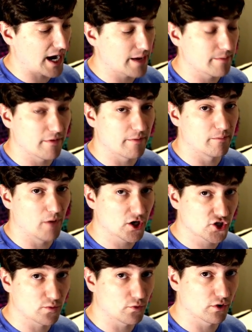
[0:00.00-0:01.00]
I am
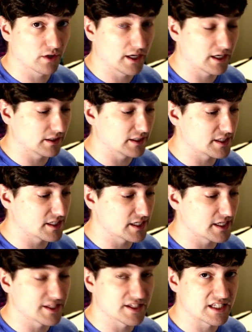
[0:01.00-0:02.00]
much more likely to
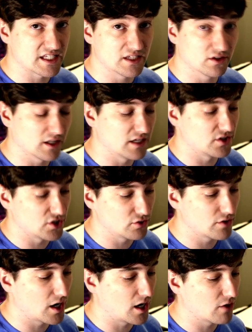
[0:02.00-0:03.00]
get Seel and
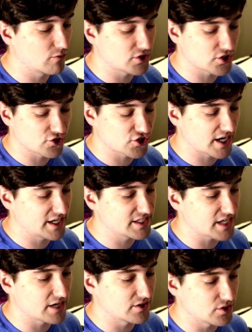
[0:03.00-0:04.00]
Dugong, which are
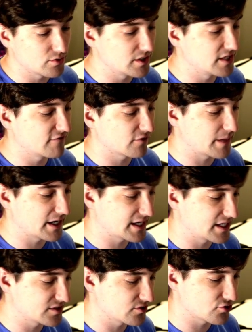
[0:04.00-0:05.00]
shinies I do need for my
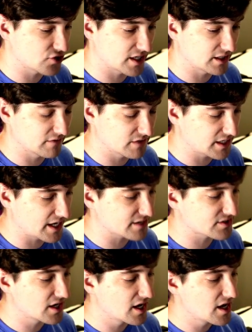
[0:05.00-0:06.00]
Kanto Shiny Living
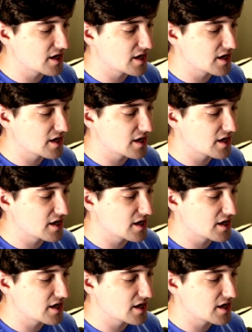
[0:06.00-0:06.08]
Dex.